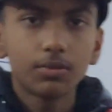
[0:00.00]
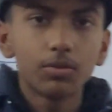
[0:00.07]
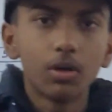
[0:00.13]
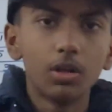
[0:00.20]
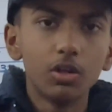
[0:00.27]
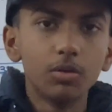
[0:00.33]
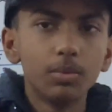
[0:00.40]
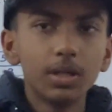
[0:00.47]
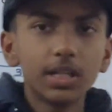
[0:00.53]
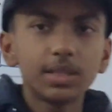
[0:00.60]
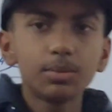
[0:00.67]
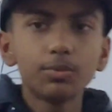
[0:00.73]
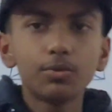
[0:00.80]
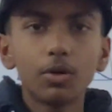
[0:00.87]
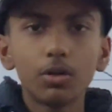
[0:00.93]
and the volume.
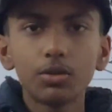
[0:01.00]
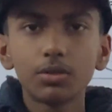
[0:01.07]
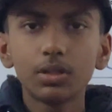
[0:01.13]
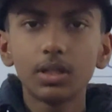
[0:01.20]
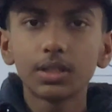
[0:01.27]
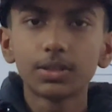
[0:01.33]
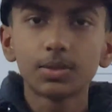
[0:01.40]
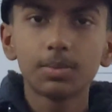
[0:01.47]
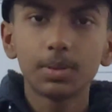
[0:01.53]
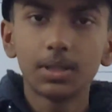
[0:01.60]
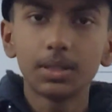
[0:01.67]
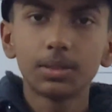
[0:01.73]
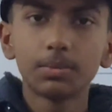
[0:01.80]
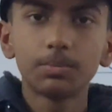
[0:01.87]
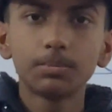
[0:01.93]
Let's move on to the next
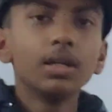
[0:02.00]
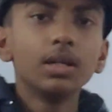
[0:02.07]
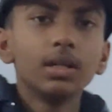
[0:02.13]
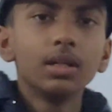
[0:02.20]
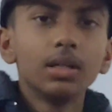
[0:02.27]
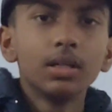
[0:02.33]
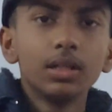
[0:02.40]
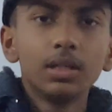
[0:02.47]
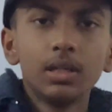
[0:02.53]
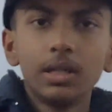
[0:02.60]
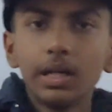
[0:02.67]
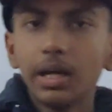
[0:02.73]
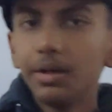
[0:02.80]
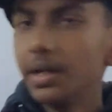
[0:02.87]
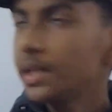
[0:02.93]
part.
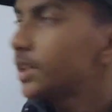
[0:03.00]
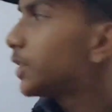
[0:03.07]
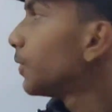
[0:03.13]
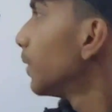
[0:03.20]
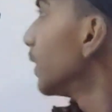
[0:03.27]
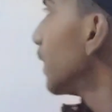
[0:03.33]
Now, next